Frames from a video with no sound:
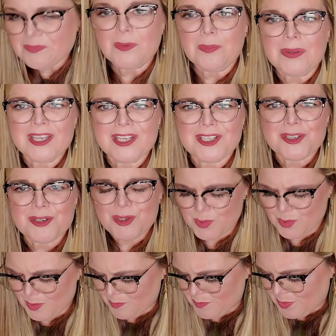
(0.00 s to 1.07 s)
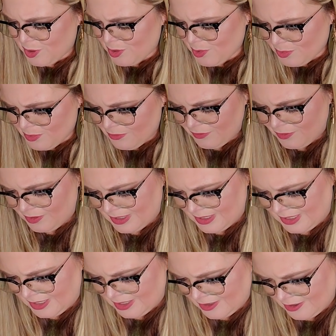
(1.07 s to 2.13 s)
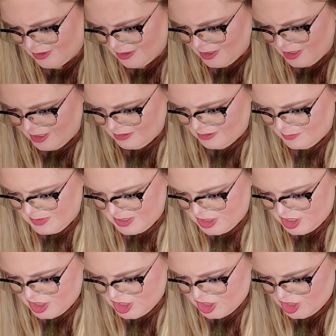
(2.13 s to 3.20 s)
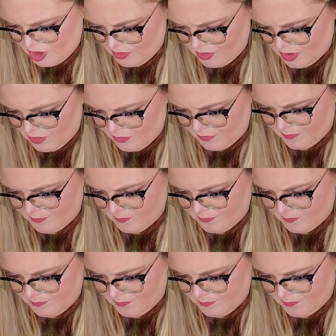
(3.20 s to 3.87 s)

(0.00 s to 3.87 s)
The pictures were beautiful in here. Let me just show you.